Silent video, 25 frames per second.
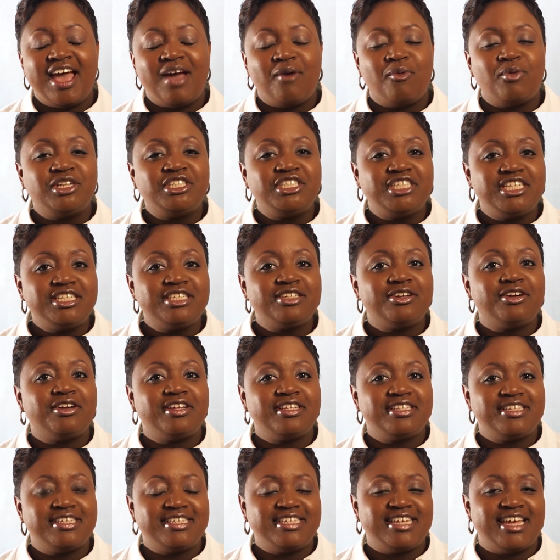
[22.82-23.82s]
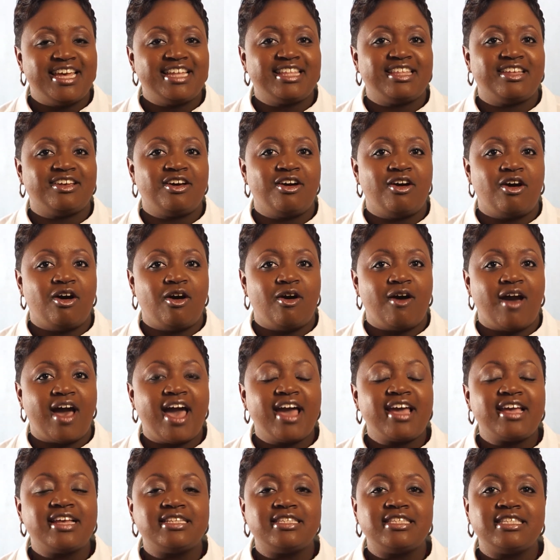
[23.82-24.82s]
When she started to take the call,
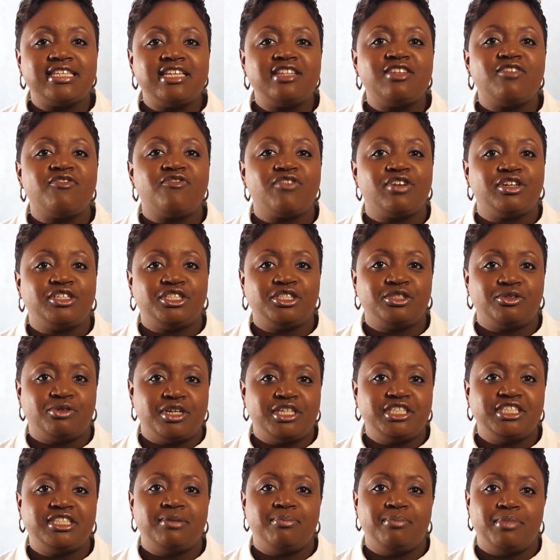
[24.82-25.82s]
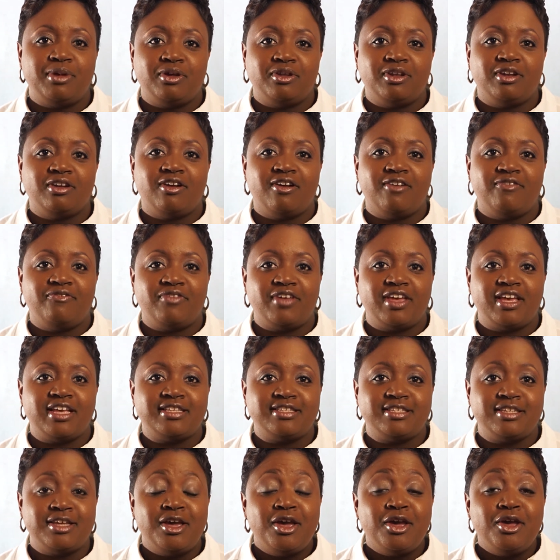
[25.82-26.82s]
I could see the frustration build in her
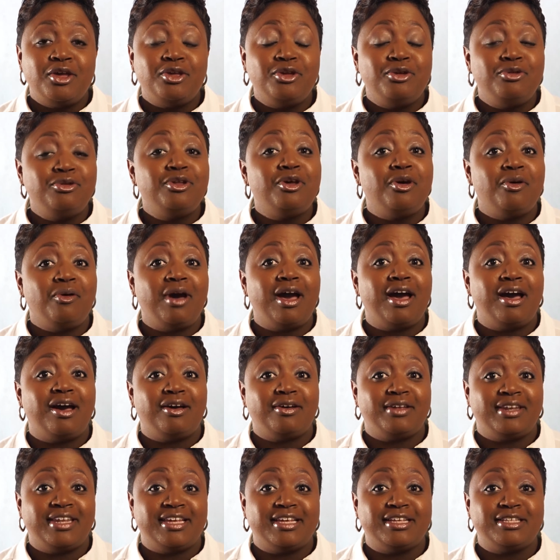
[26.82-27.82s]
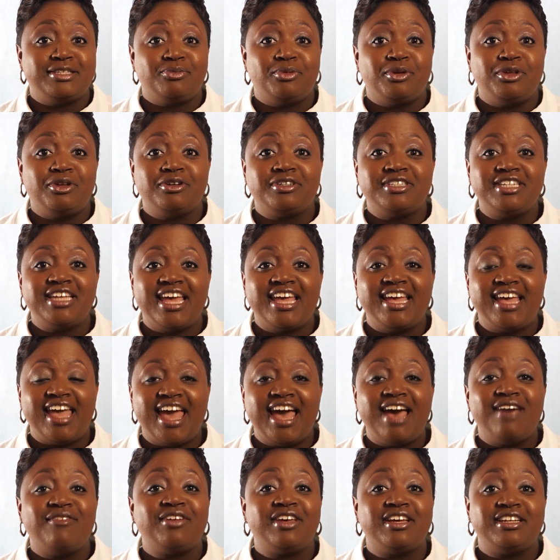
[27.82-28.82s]
face. You know how it is when you're
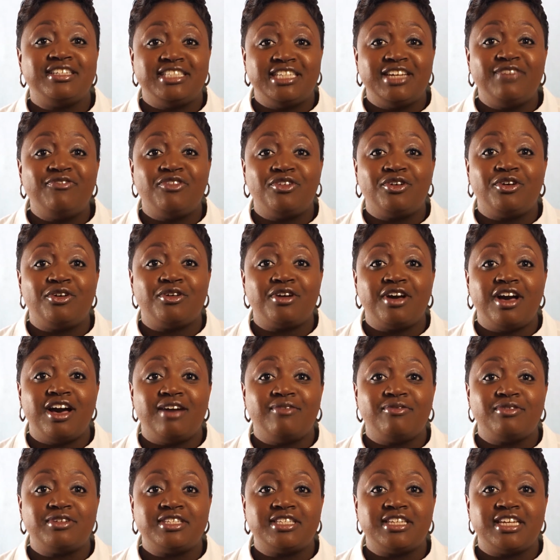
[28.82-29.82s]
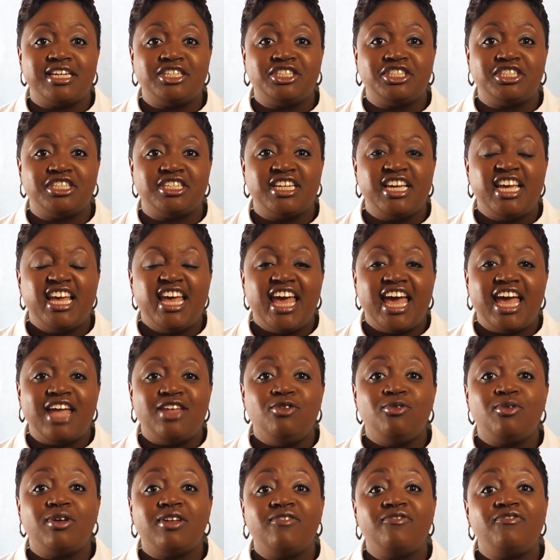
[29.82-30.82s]
having a difficult conversation
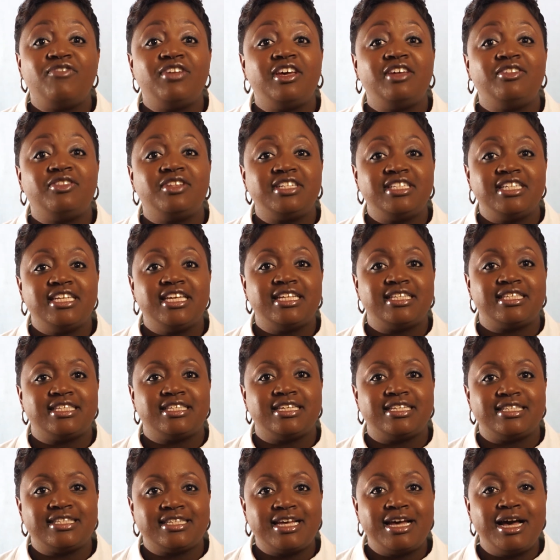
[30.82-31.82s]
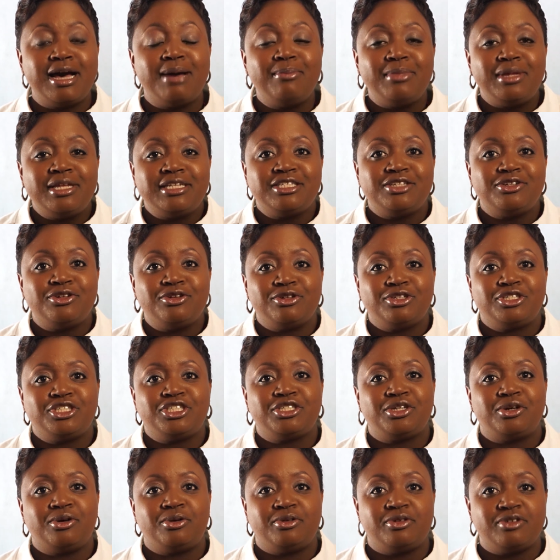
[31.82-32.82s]
and you can feel the tenseness come into your
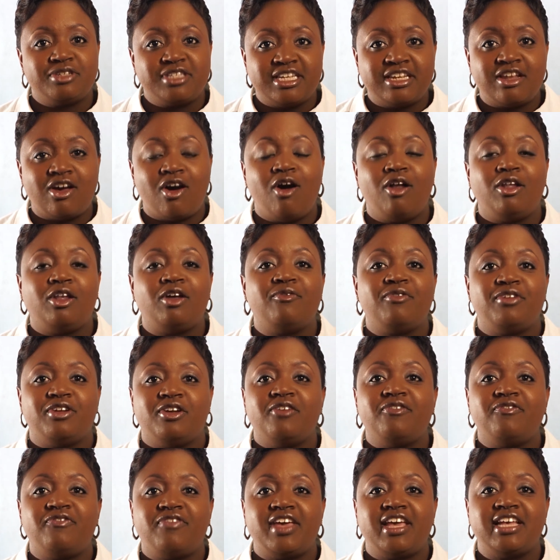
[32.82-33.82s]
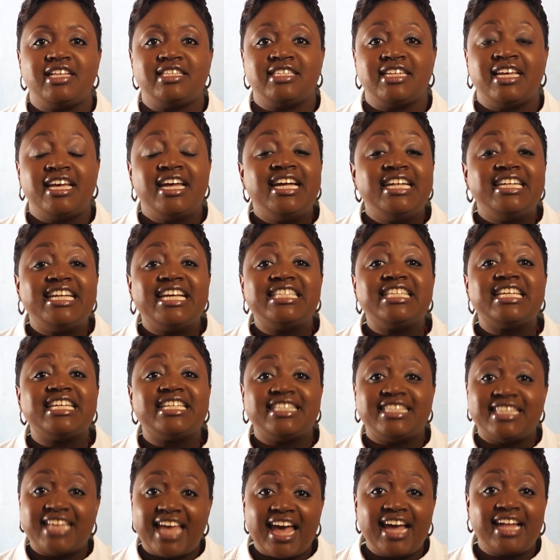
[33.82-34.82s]
shoulders and all over your face. That's
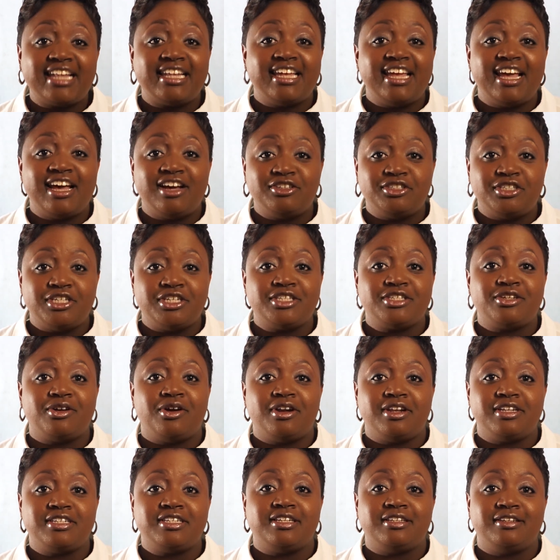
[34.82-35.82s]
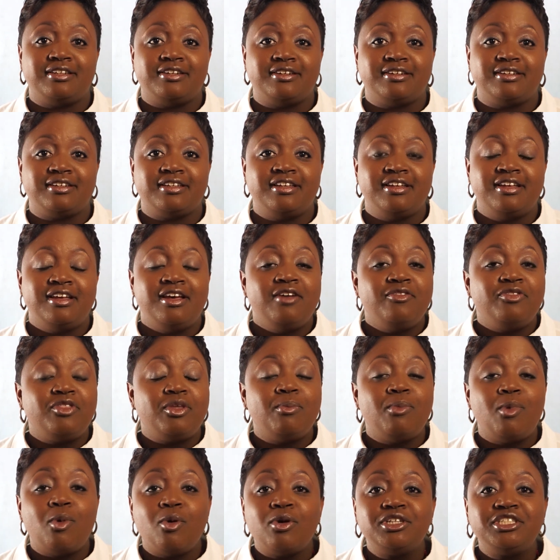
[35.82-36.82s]
exactly how she started to look.
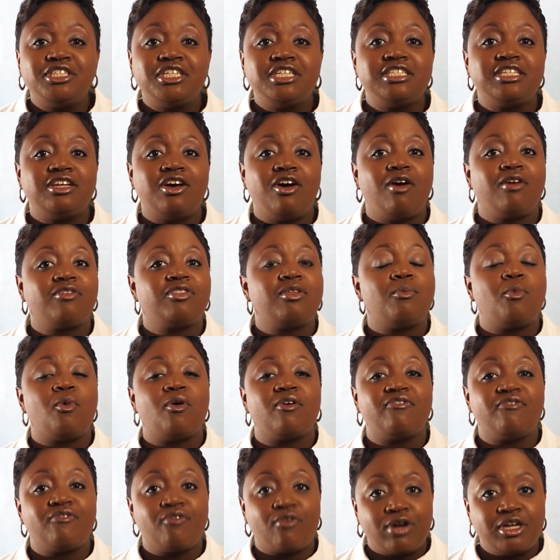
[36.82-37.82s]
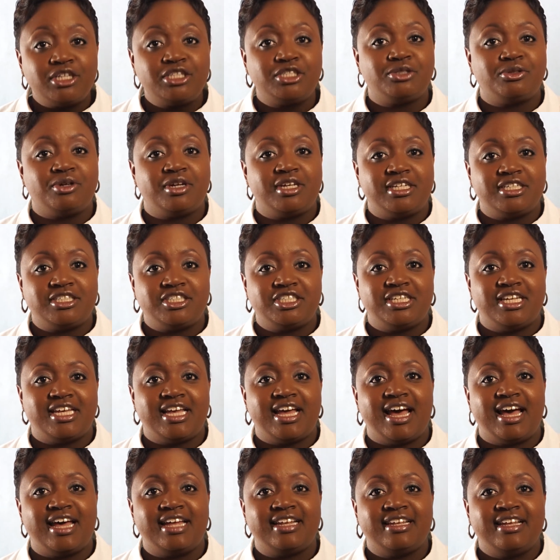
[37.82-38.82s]
The more she talked, the more frustrated she
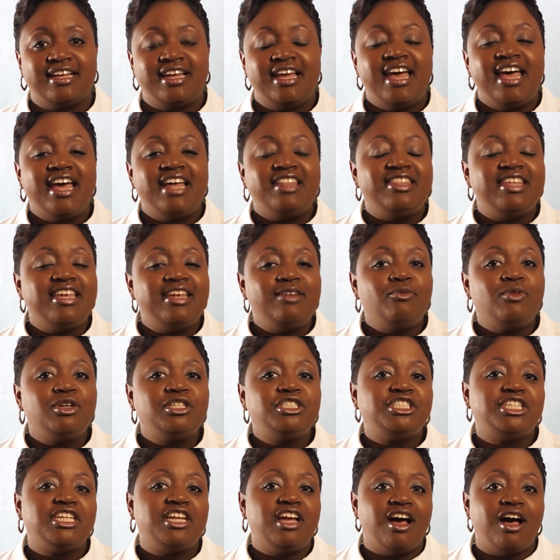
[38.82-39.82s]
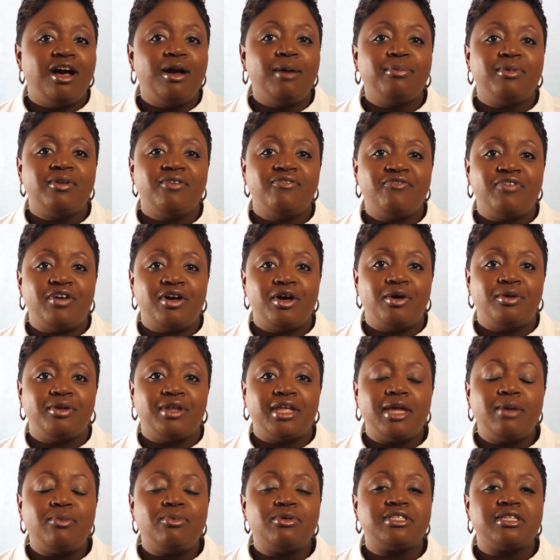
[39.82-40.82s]
got. Then when she hung up the
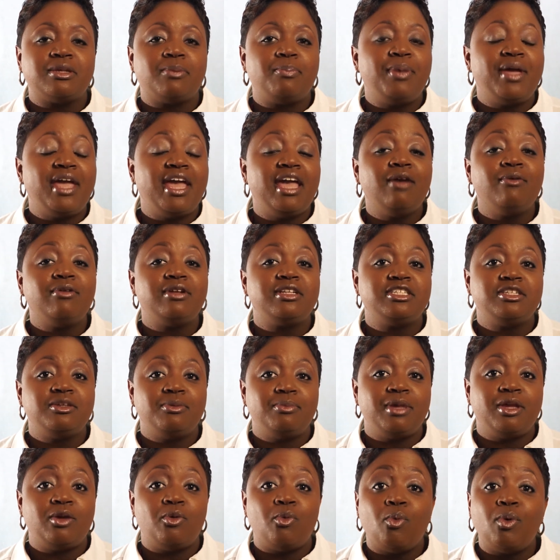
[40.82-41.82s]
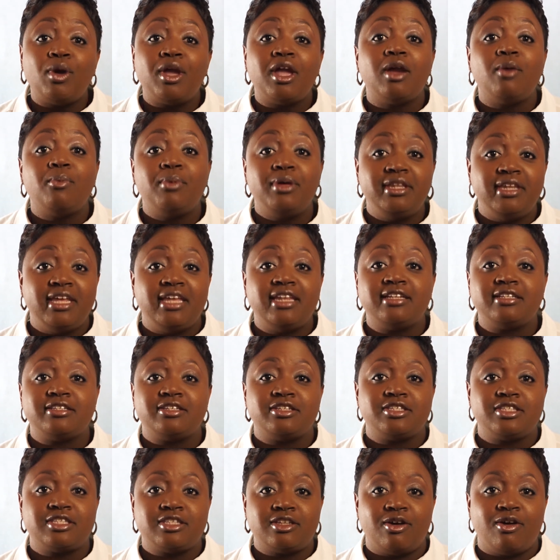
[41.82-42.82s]
phone, it was apparent to me where we needed
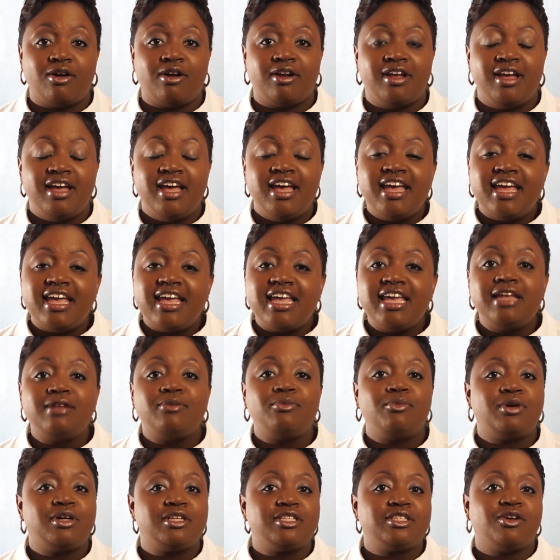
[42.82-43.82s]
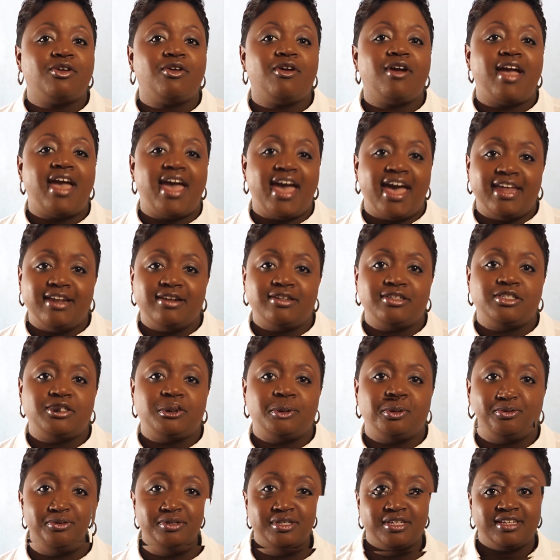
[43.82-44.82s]
to start. It was her
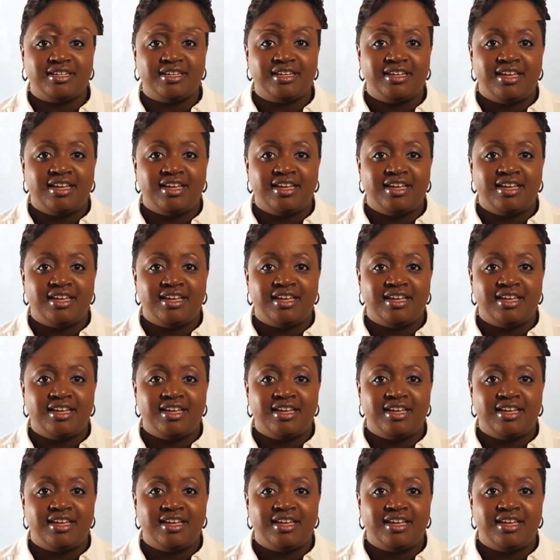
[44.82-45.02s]
attitude.